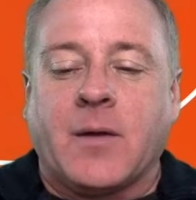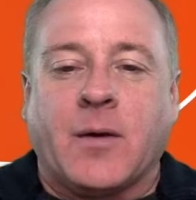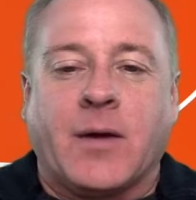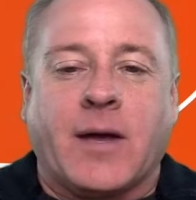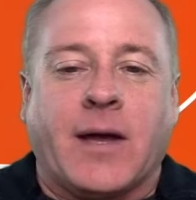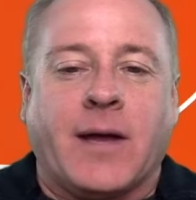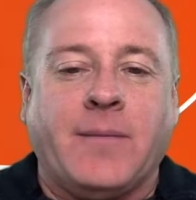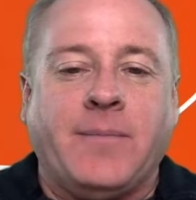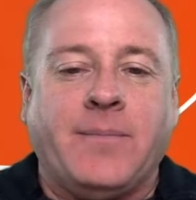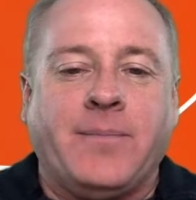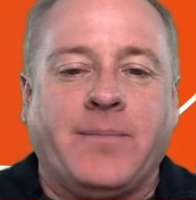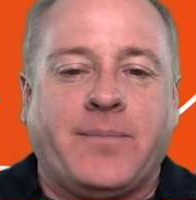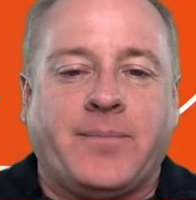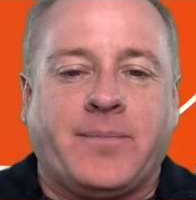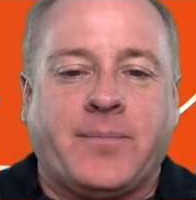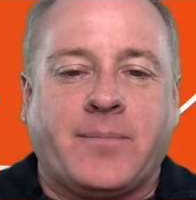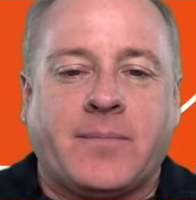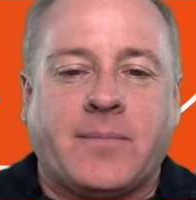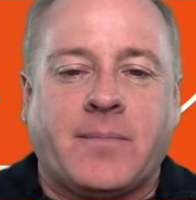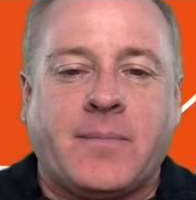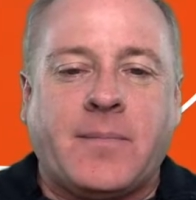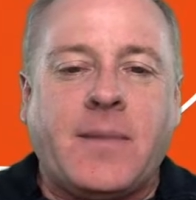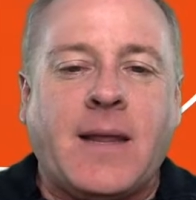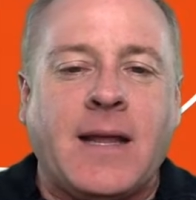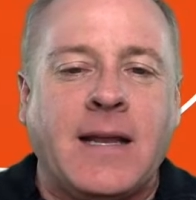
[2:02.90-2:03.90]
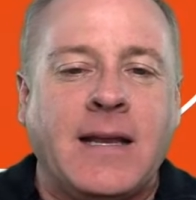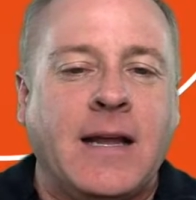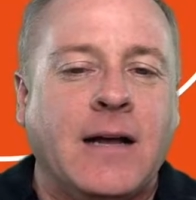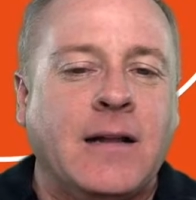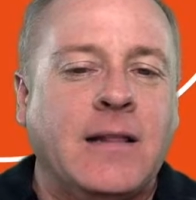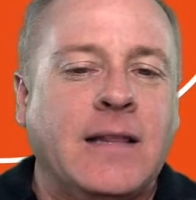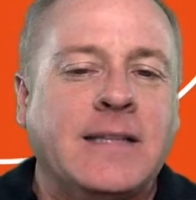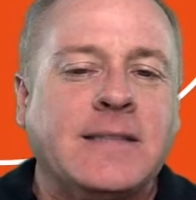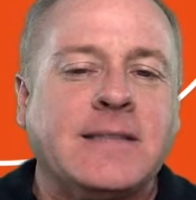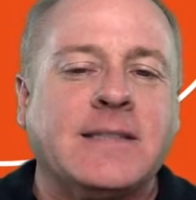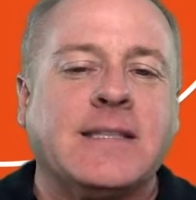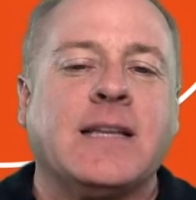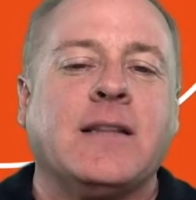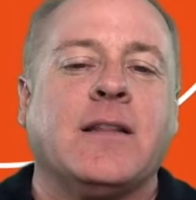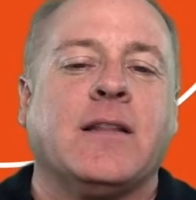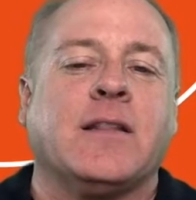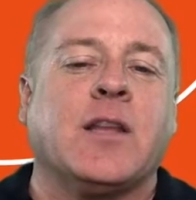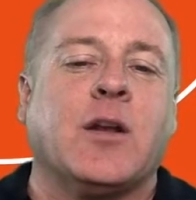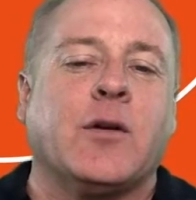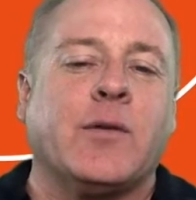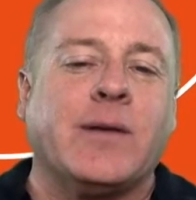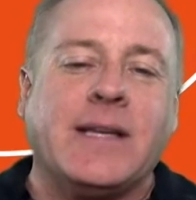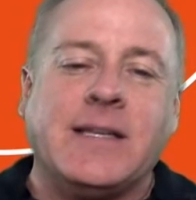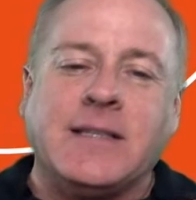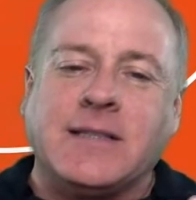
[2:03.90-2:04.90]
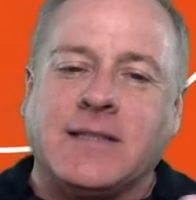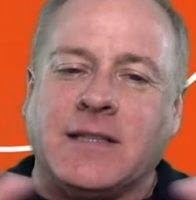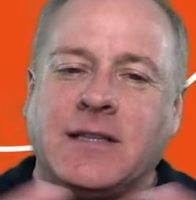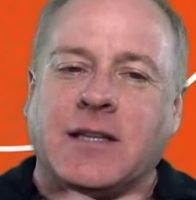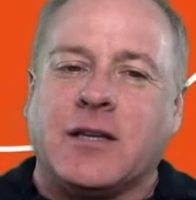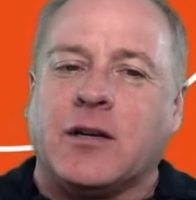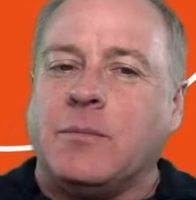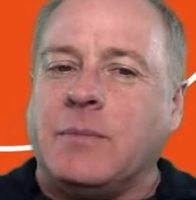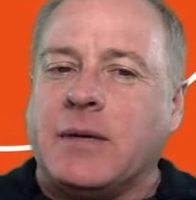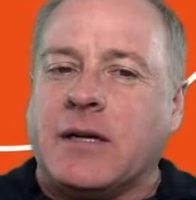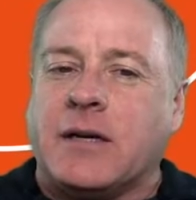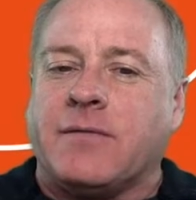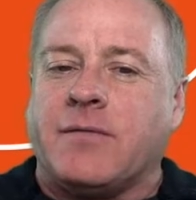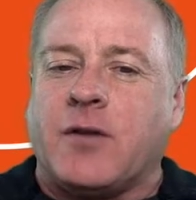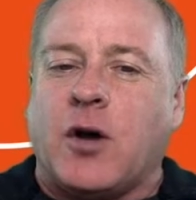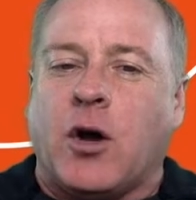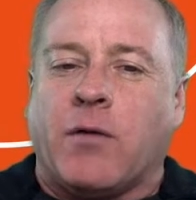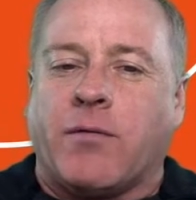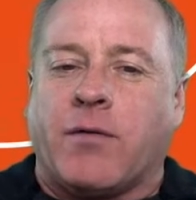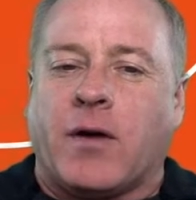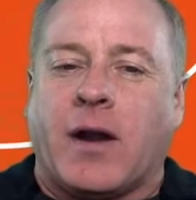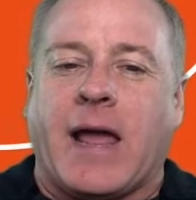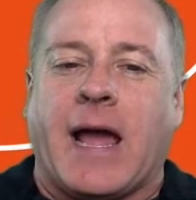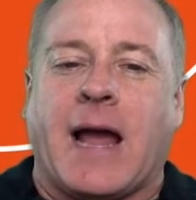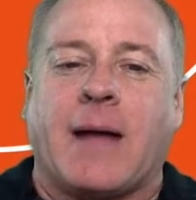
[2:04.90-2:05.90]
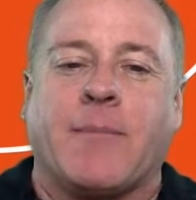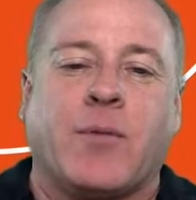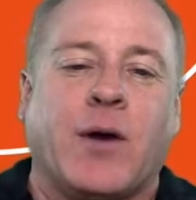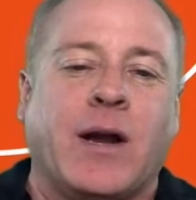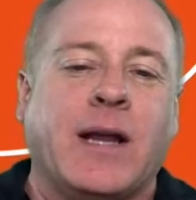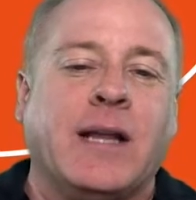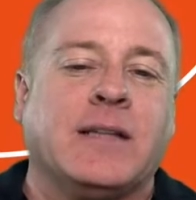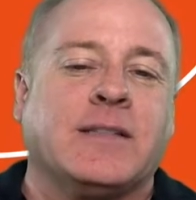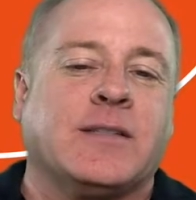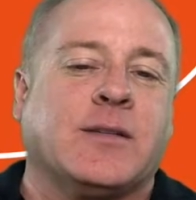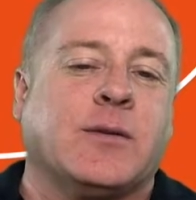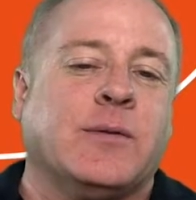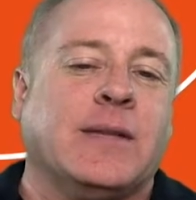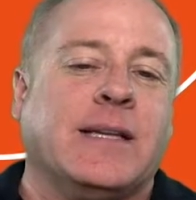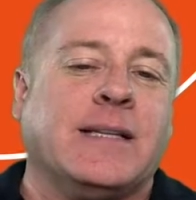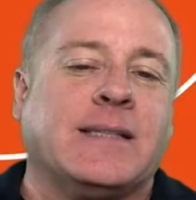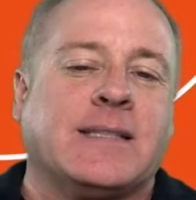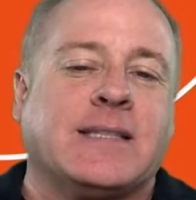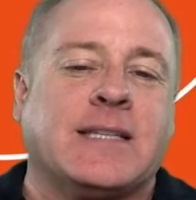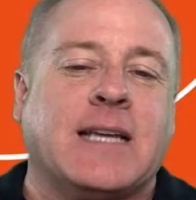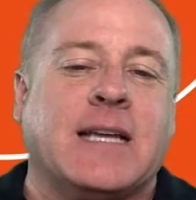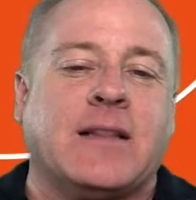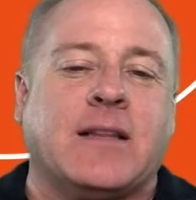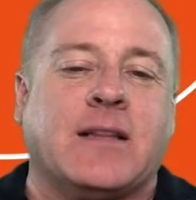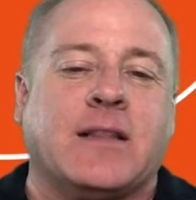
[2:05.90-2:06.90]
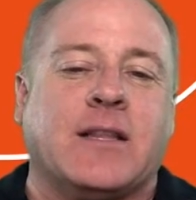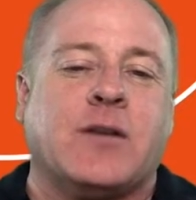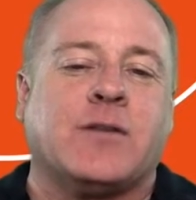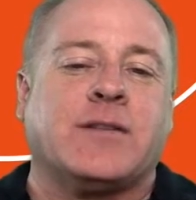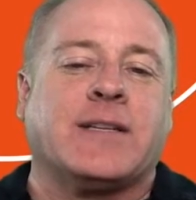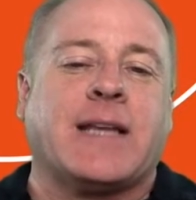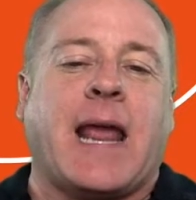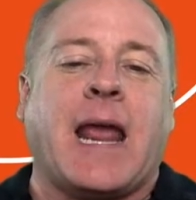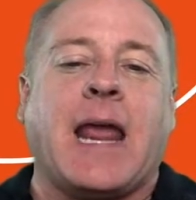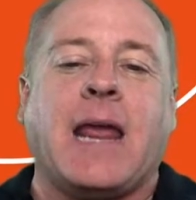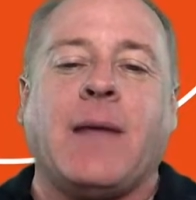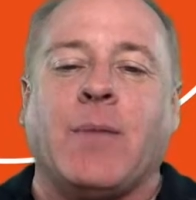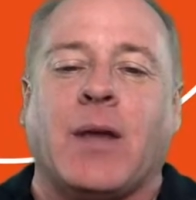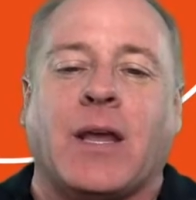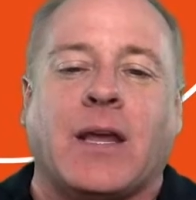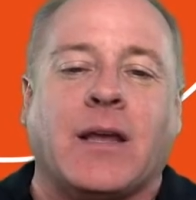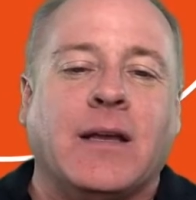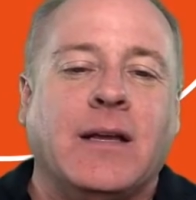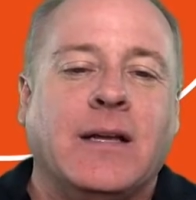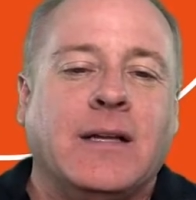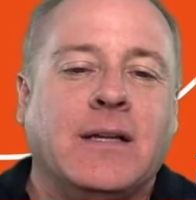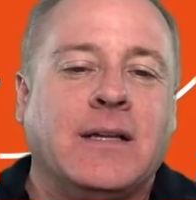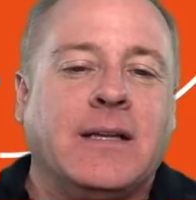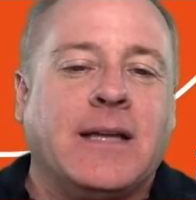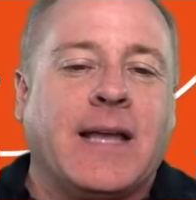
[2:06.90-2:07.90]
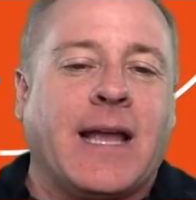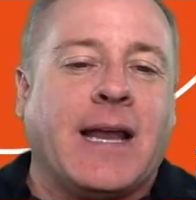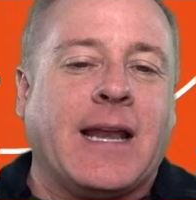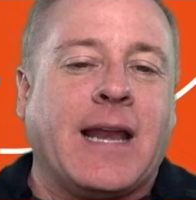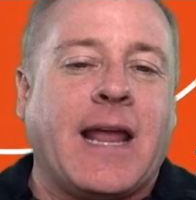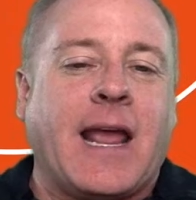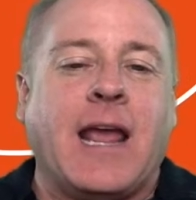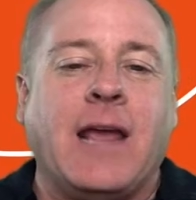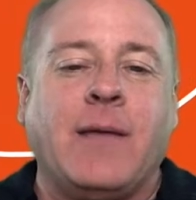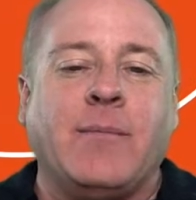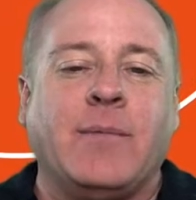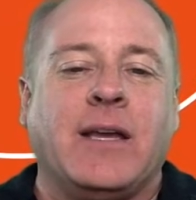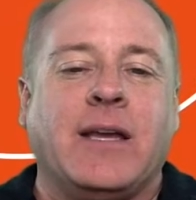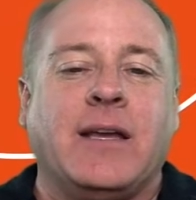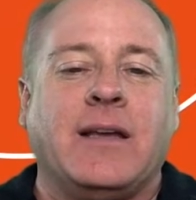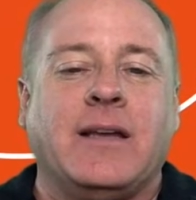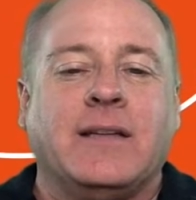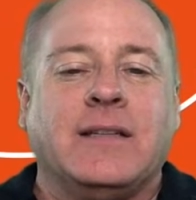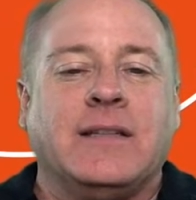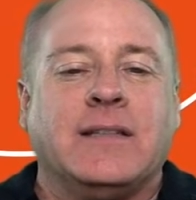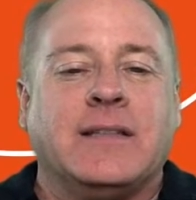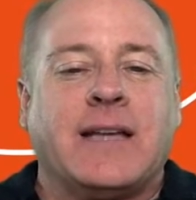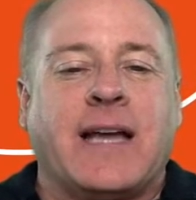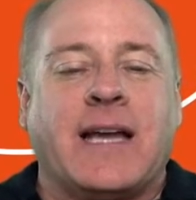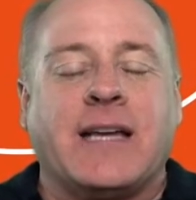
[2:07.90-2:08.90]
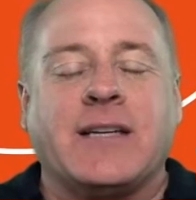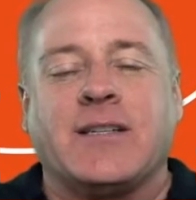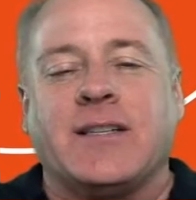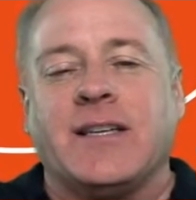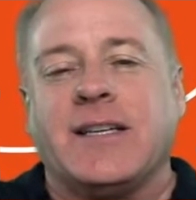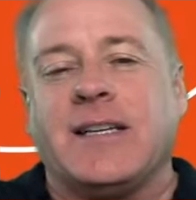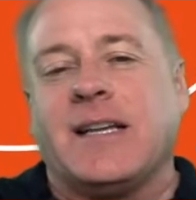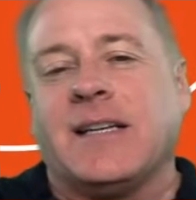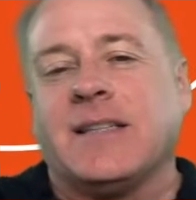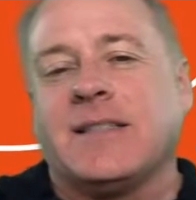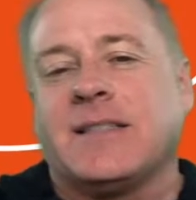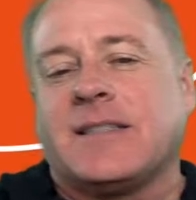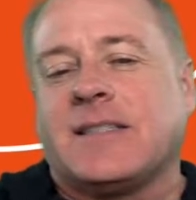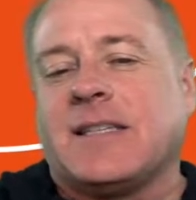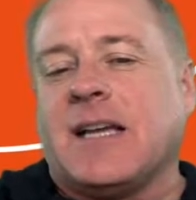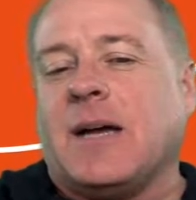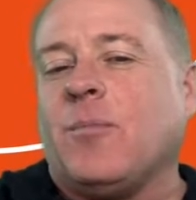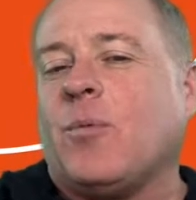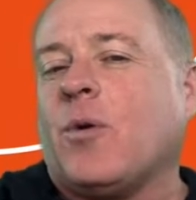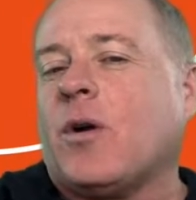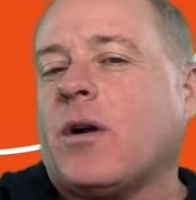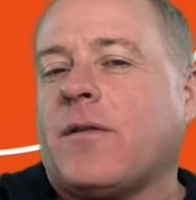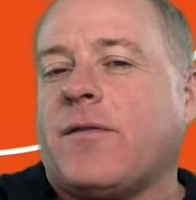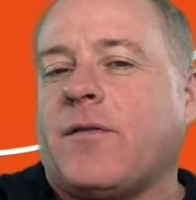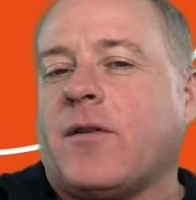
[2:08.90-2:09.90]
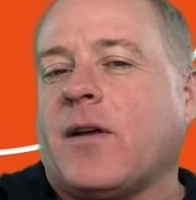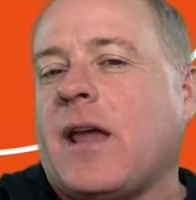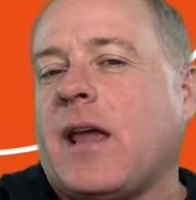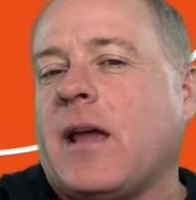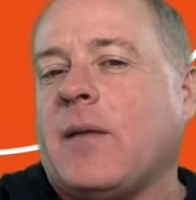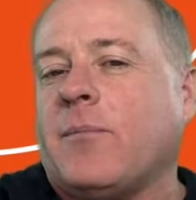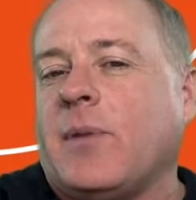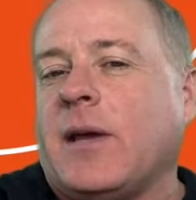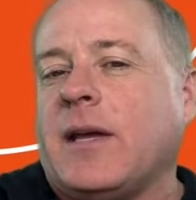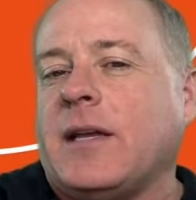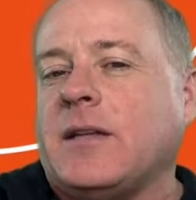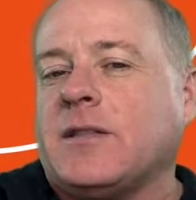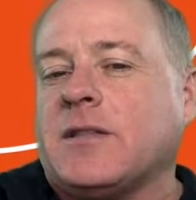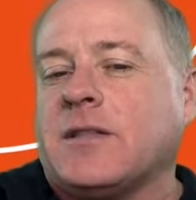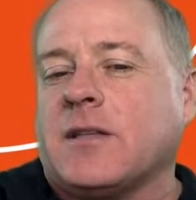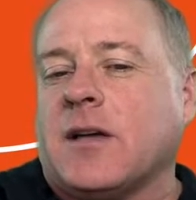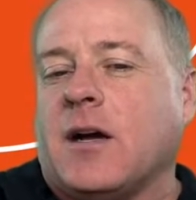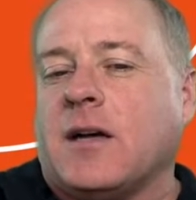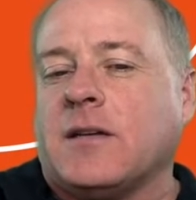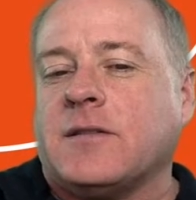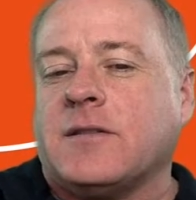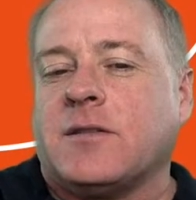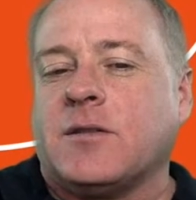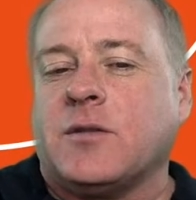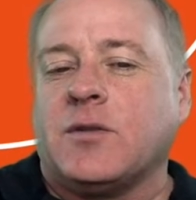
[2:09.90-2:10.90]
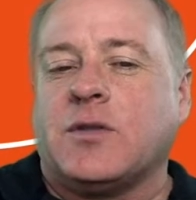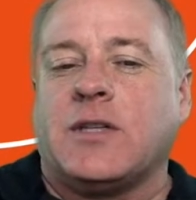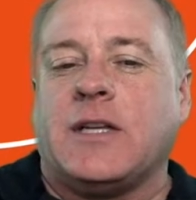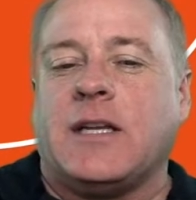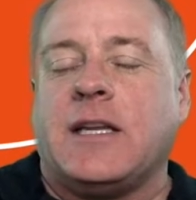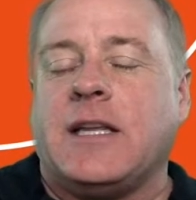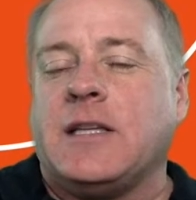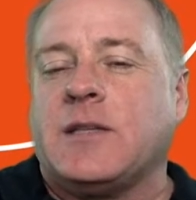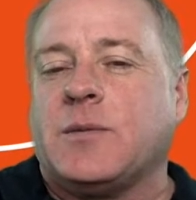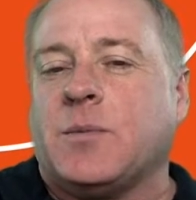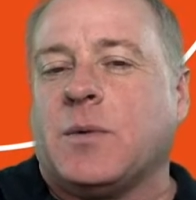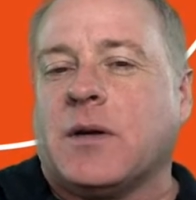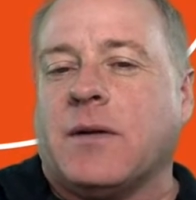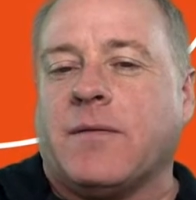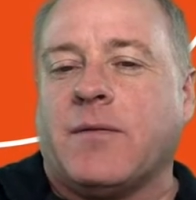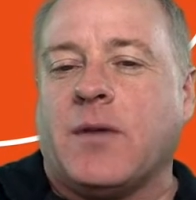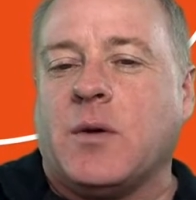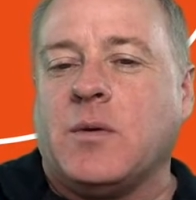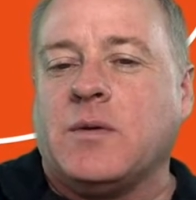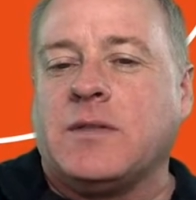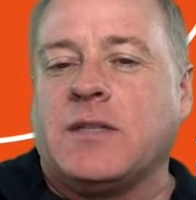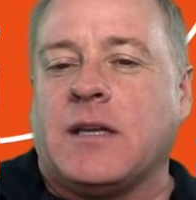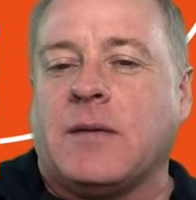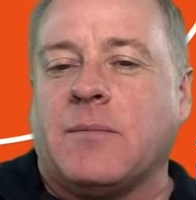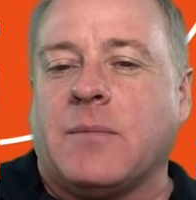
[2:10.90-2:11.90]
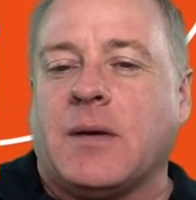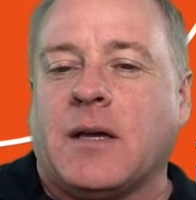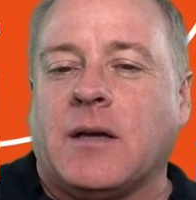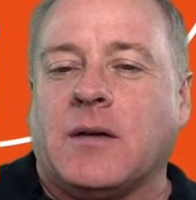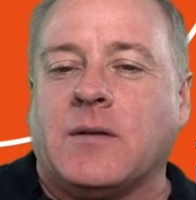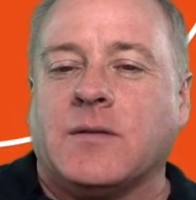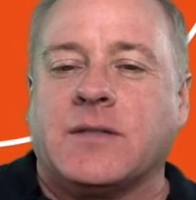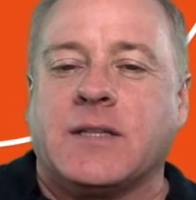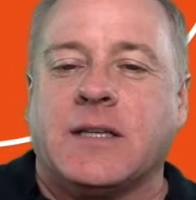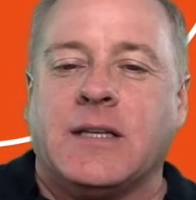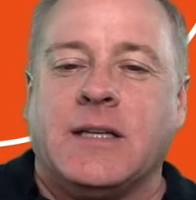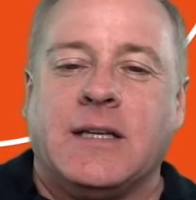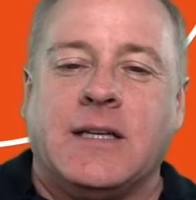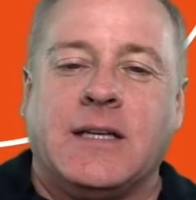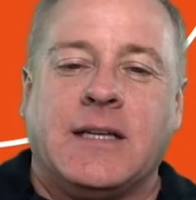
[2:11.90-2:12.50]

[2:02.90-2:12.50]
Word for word: Okay. Now, let's say that there is a little bit of overlap, right? So let's say that there's Amy, and Amy actually does some work for Campaign Sauce, so she needs one of those emails.